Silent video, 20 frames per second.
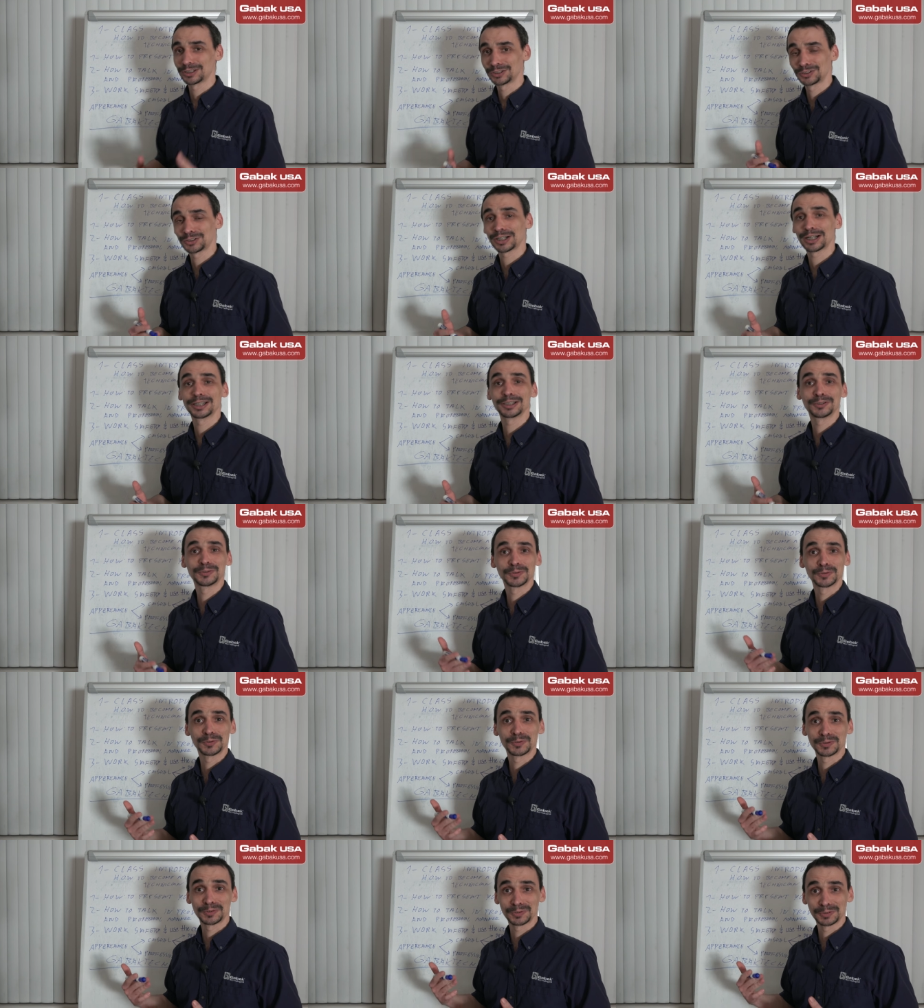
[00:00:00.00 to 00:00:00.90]
try
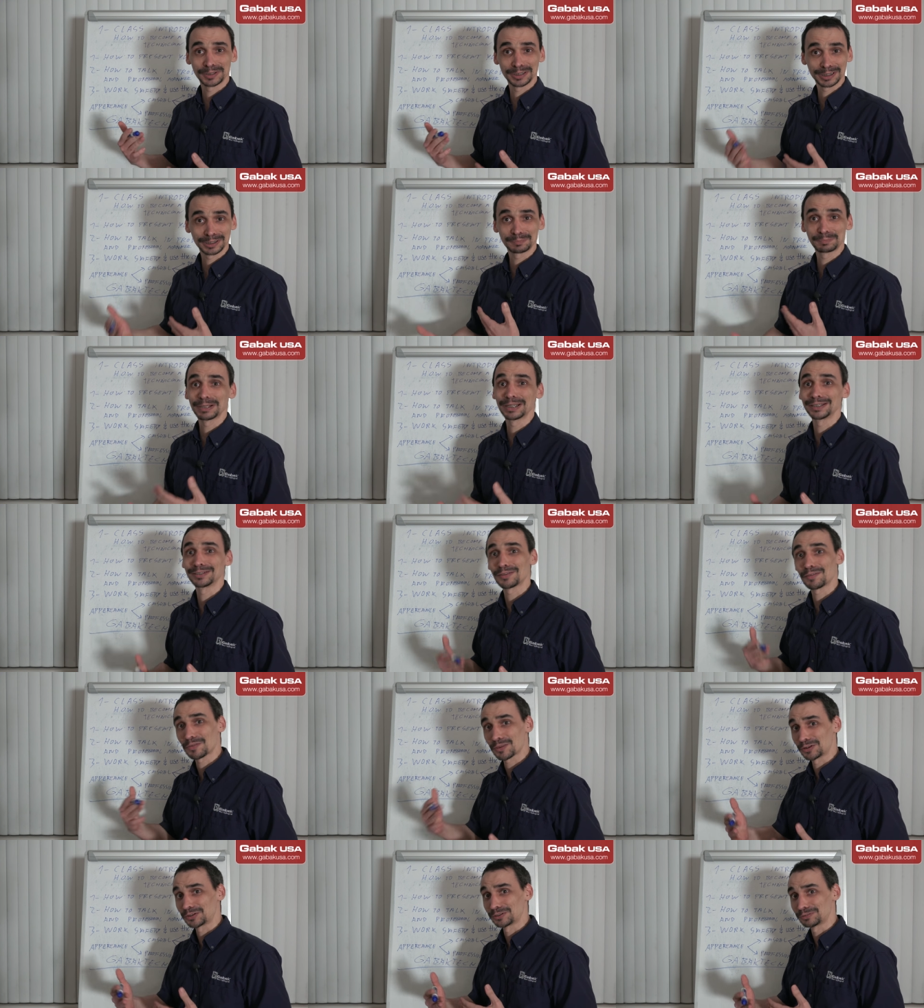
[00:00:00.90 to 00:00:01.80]
to explain the
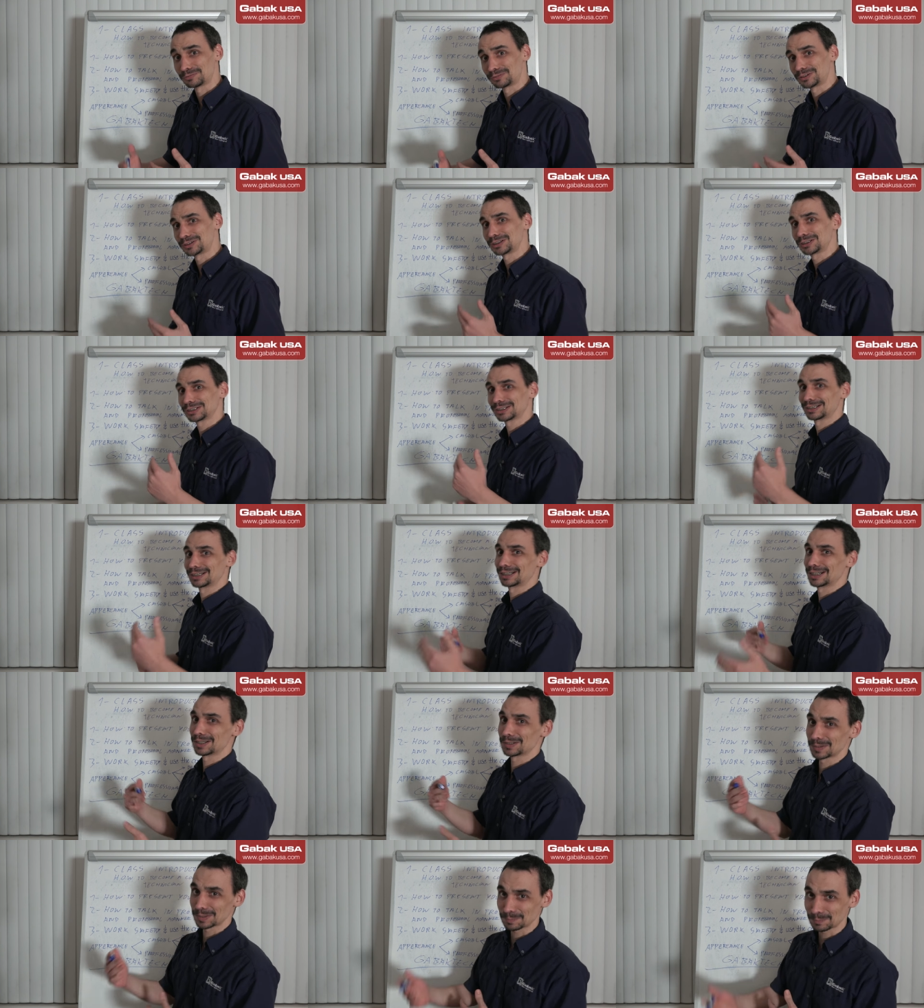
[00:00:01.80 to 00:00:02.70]
theory first and
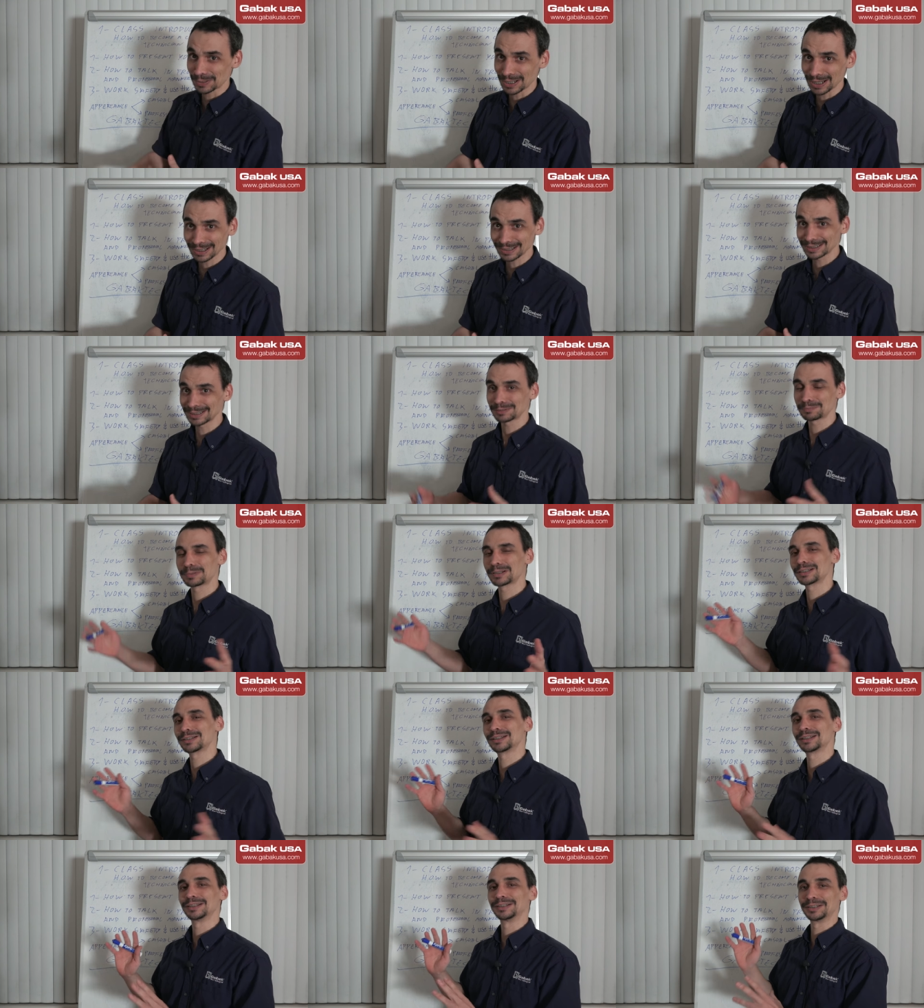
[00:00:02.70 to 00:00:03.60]
then the practice,
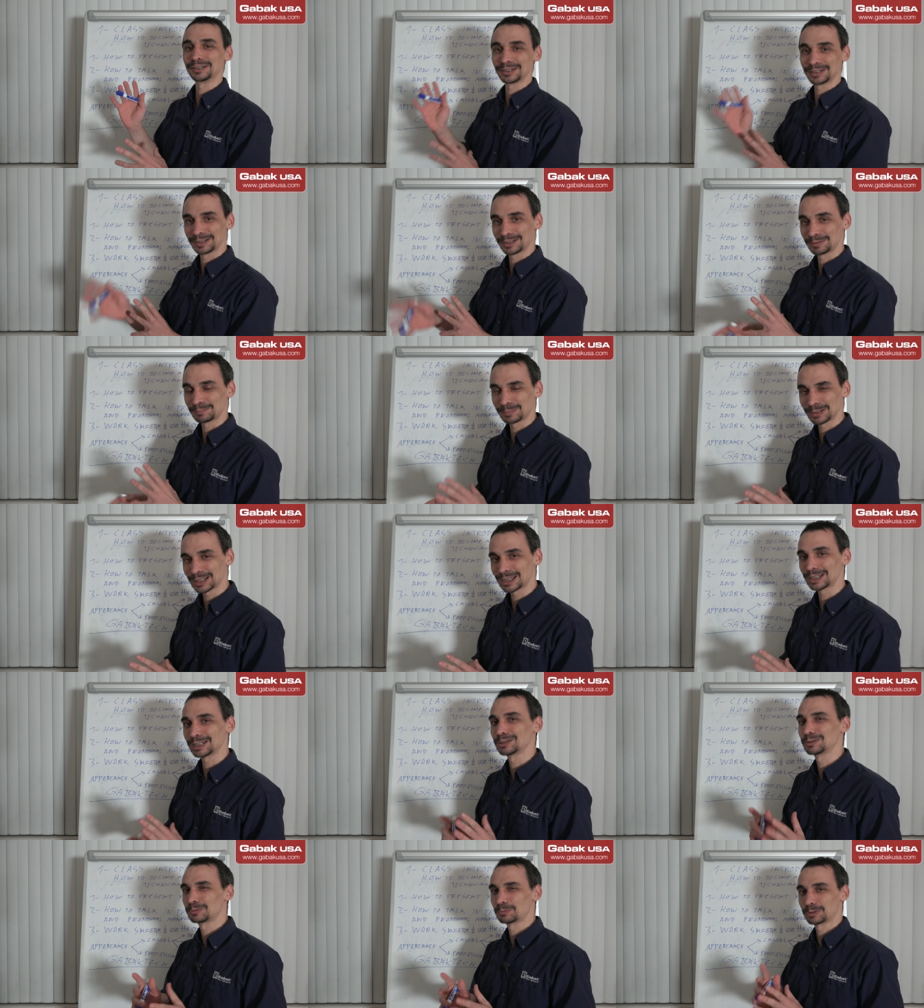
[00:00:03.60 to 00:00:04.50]
but in the
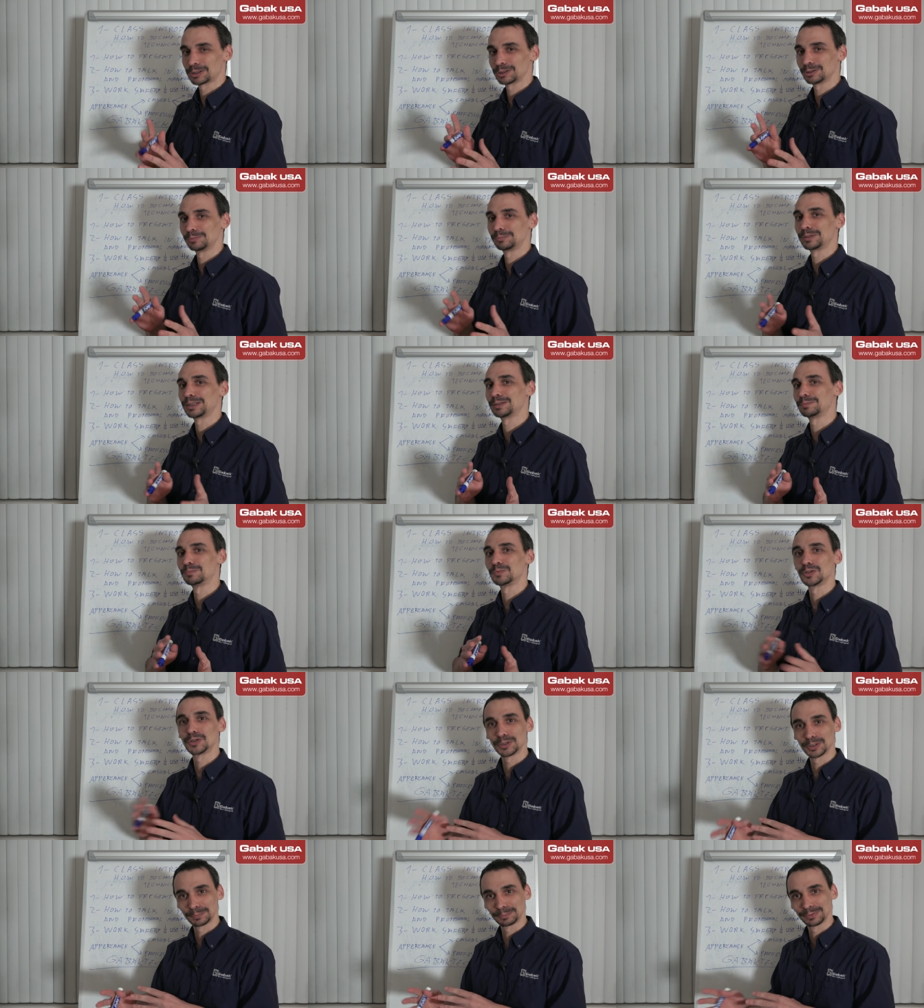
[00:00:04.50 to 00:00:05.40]
beginning will be
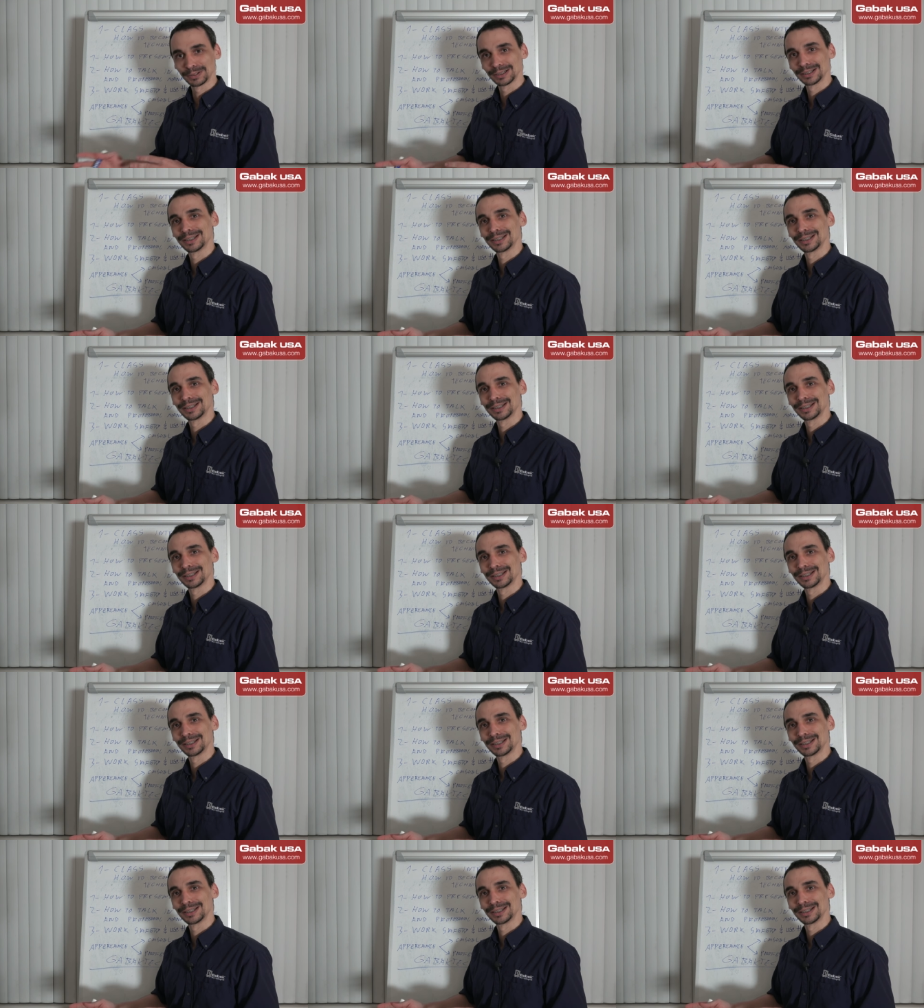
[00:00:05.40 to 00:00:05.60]
more